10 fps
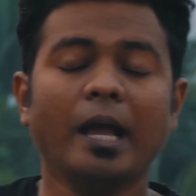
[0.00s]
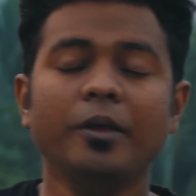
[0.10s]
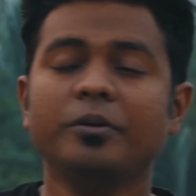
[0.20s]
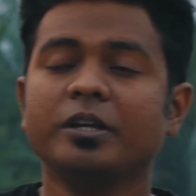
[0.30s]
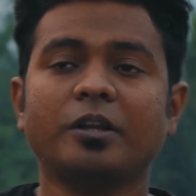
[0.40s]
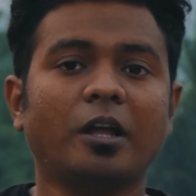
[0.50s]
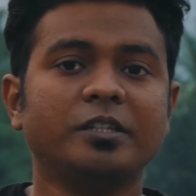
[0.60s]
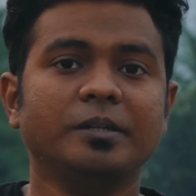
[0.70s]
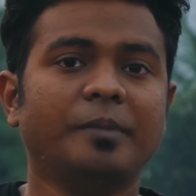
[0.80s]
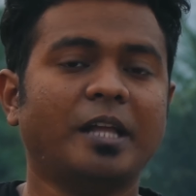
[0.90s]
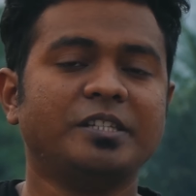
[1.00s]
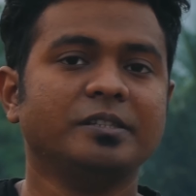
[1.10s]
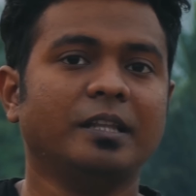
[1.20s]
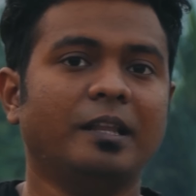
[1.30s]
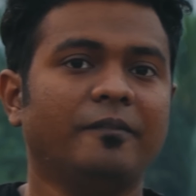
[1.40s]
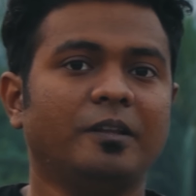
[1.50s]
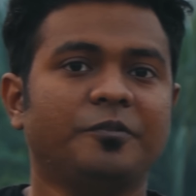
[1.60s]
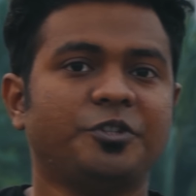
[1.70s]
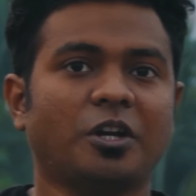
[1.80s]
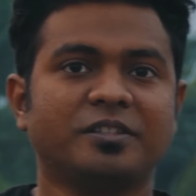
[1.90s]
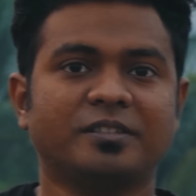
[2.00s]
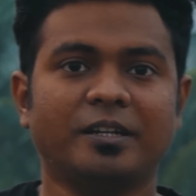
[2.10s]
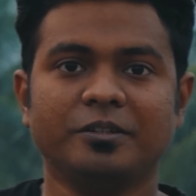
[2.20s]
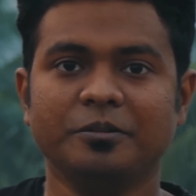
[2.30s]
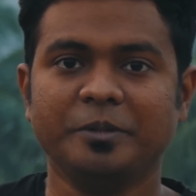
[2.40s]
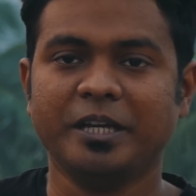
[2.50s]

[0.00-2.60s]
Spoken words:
you cannot imagine the level of shots that you'll be